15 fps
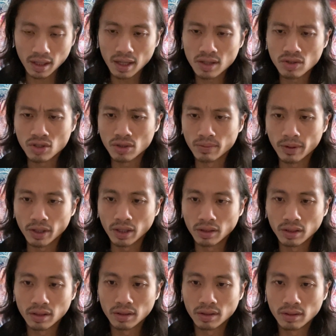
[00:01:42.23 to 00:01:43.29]
And Jupiter.
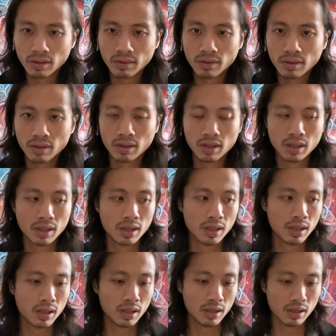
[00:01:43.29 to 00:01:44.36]

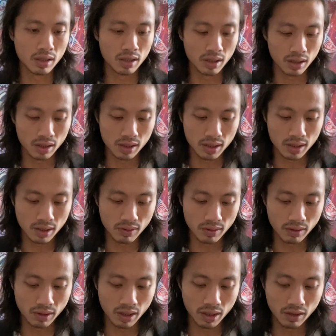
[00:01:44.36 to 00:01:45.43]
All right, let's see what
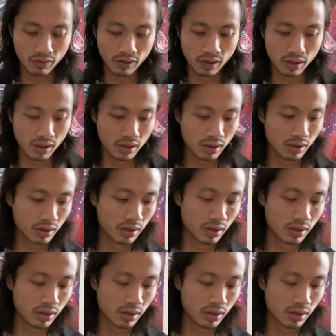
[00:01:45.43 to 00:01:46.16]
we have here.